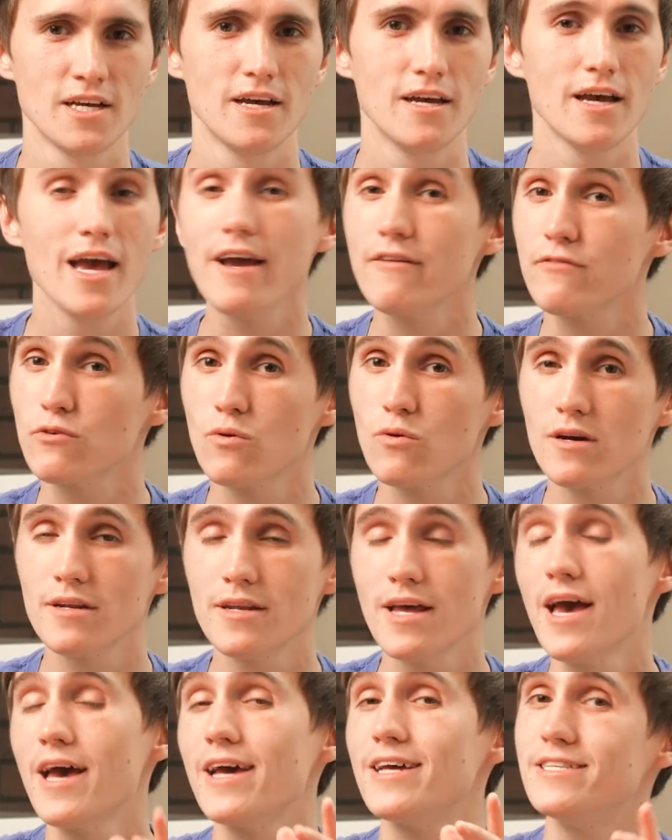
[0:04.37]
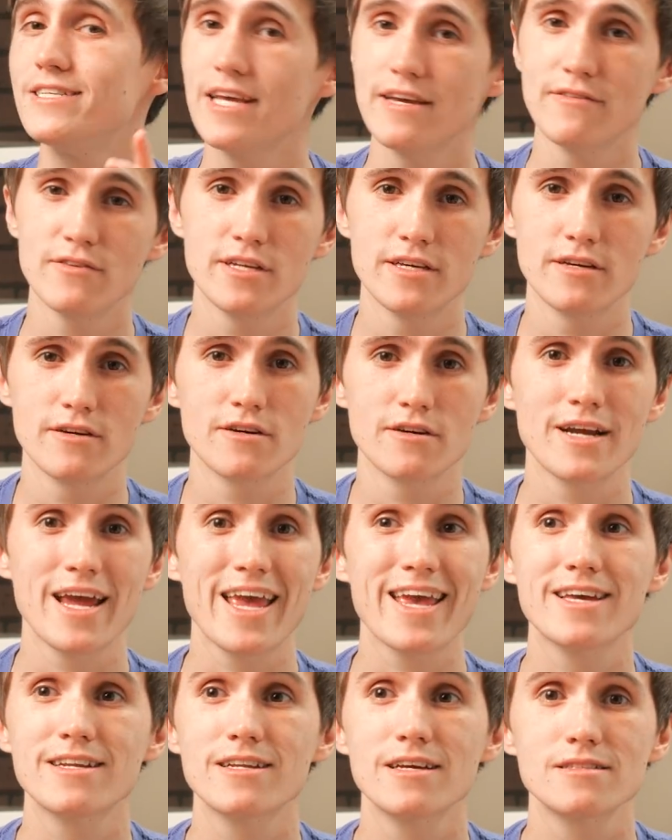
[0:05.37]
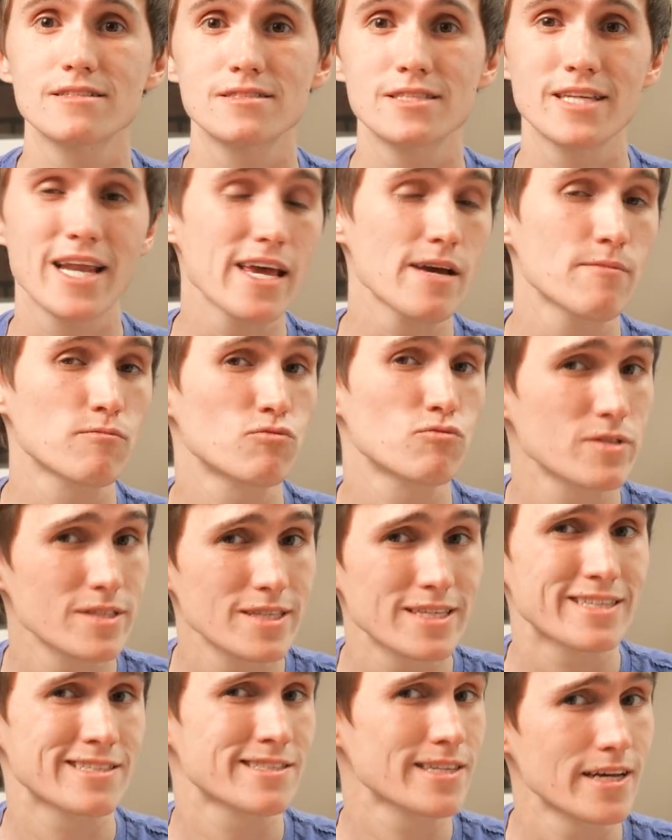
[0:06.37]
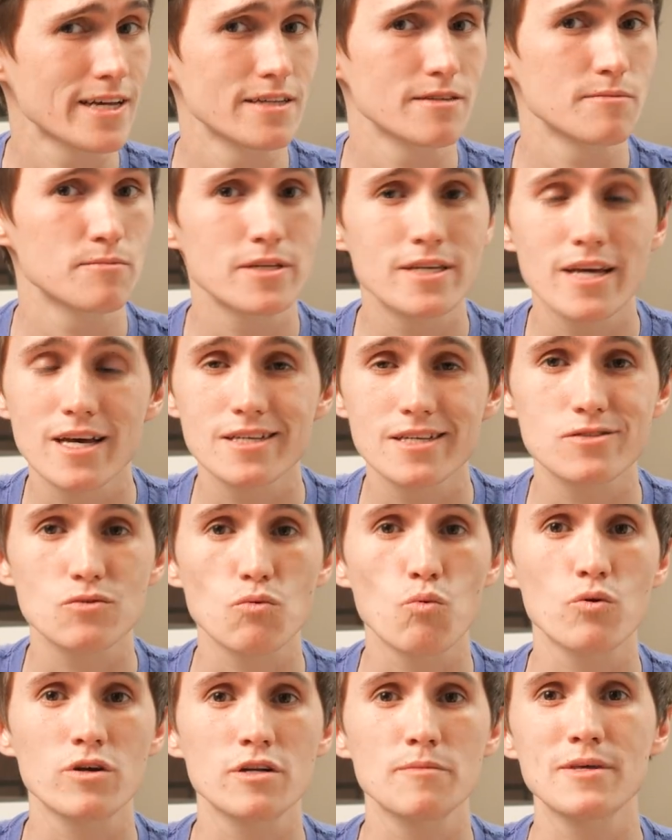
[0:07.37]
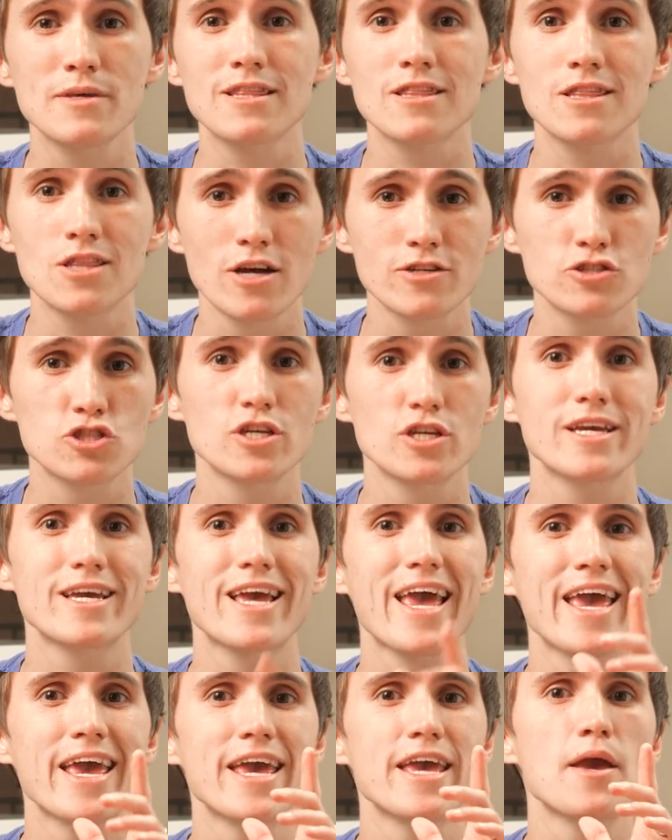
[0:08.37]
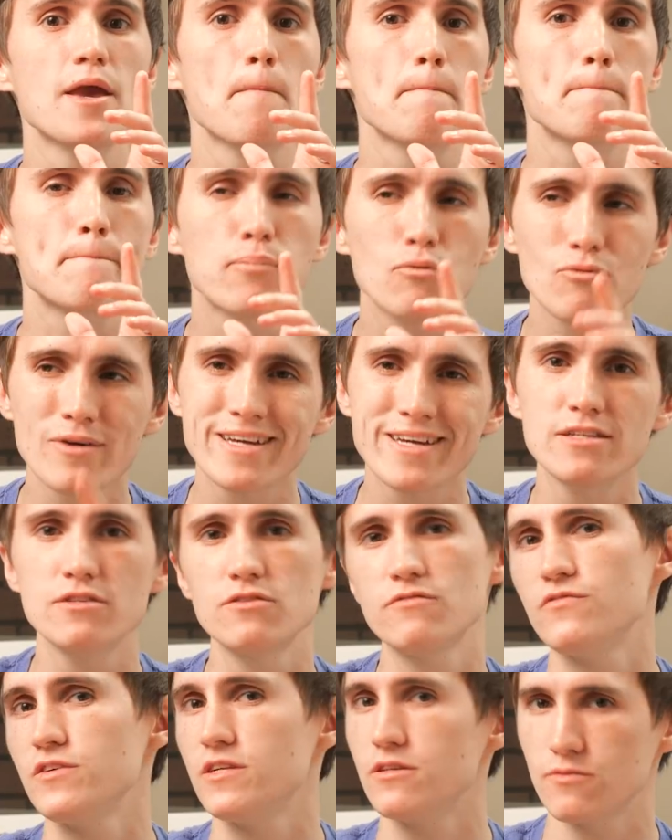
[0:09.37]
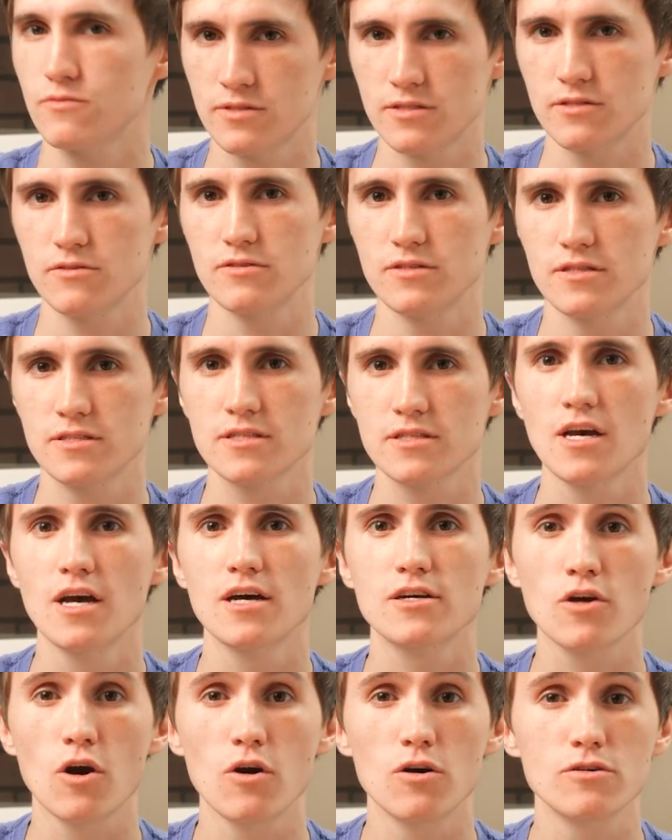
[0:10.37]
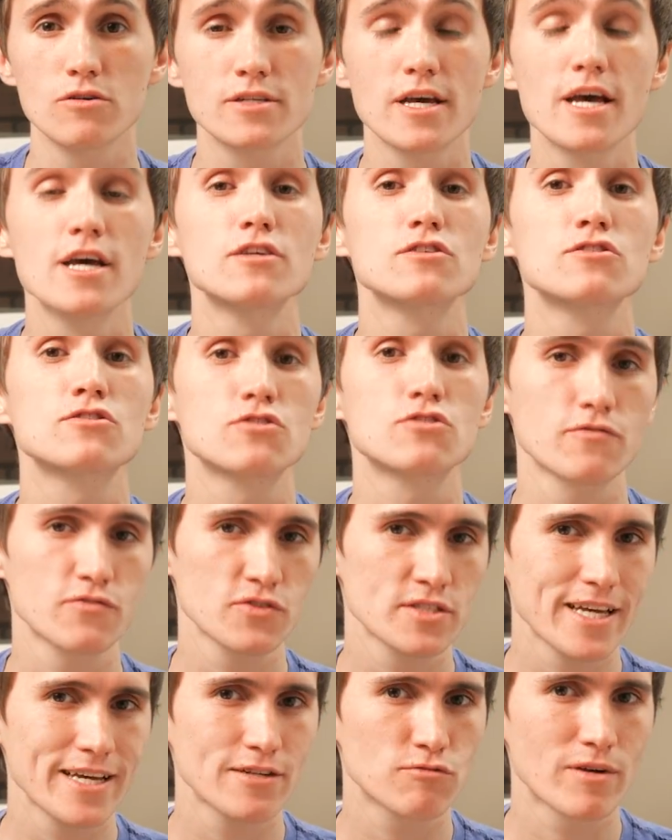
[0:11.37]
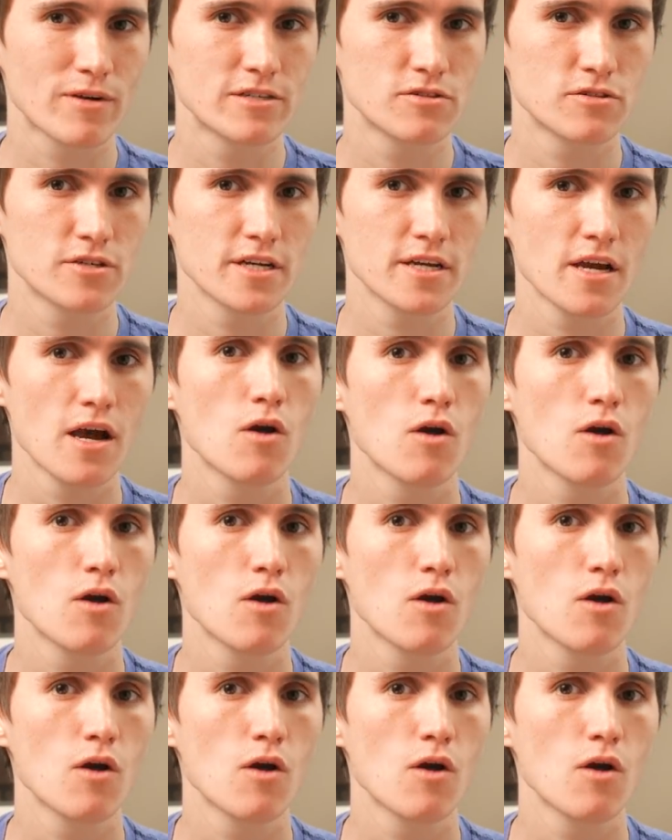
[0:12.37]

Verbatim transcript: Hey everyone, David here, and today I'm really excited because we're going to be launching a brand new video series called Server-Side Rendering